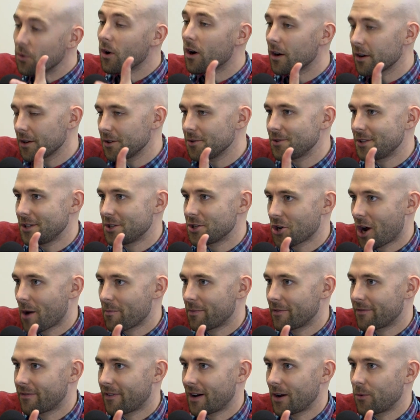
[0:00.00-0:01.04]
you are using
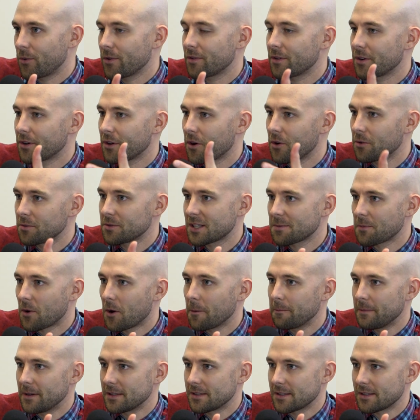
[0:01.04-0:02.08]
Shopify with your own
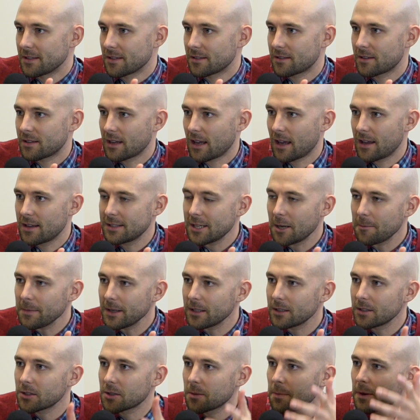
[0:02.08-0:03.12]
small business. Uh, tell me
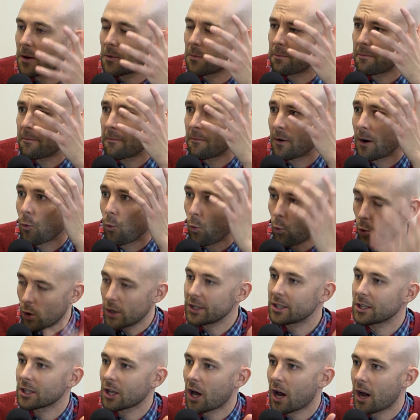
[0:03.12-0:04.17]
a little bit about
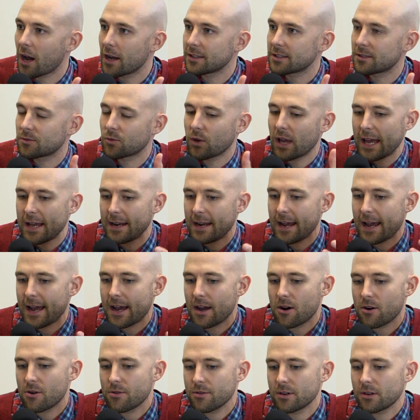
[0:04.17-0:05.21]
Woodlot and
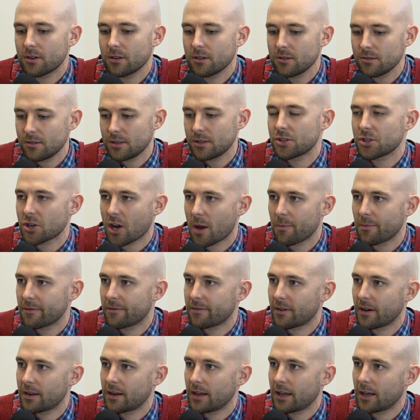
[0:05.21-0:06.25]
how you're using
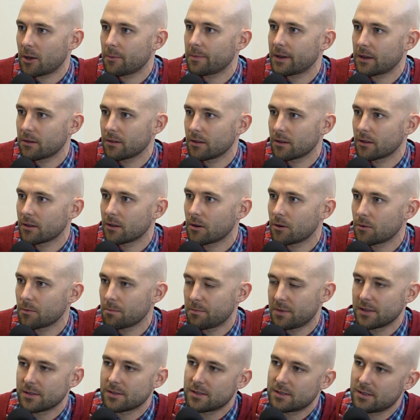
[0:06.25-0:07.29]
Shopify to help out your
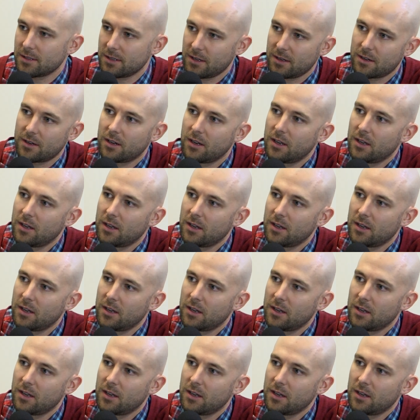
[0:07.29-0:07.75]
own business here.